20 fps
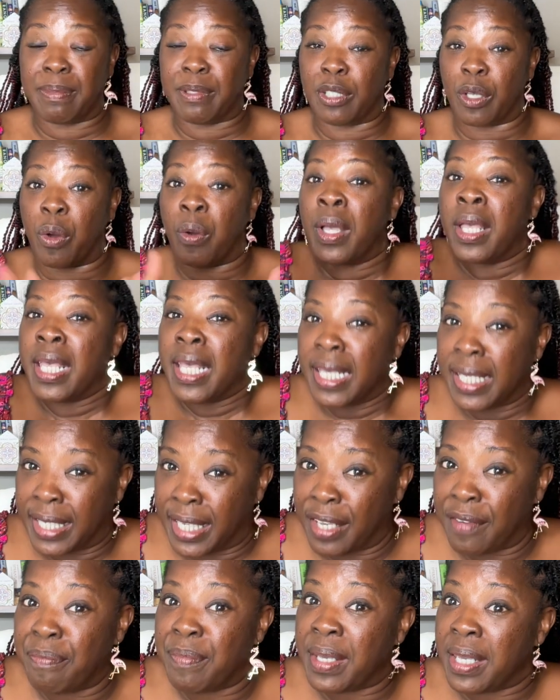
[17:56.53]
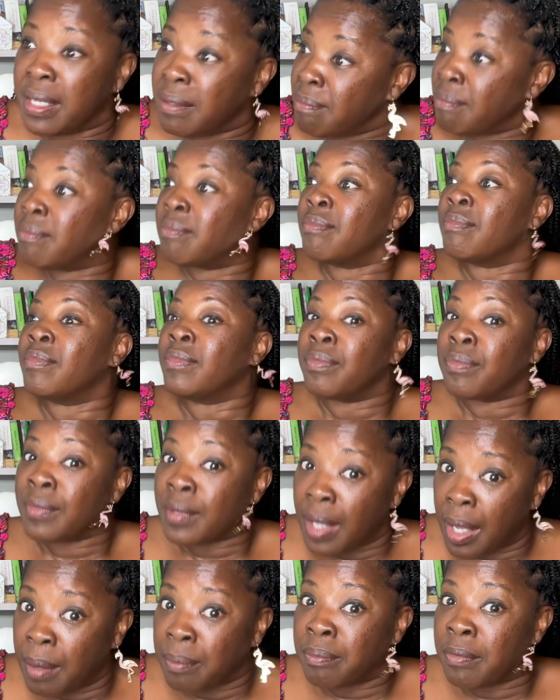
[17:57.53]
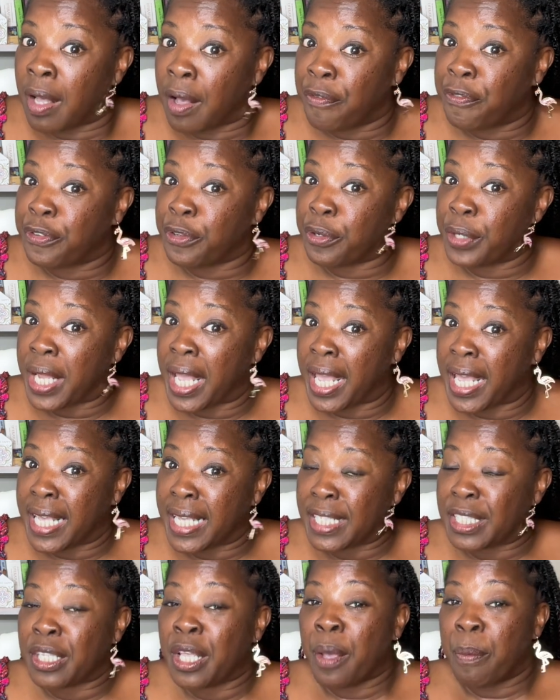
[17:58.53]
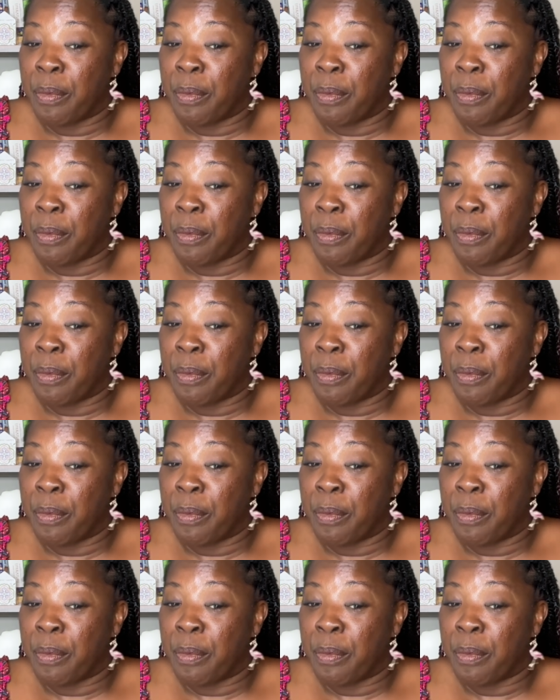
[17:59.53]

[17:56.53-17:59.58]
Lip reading: So give me a few days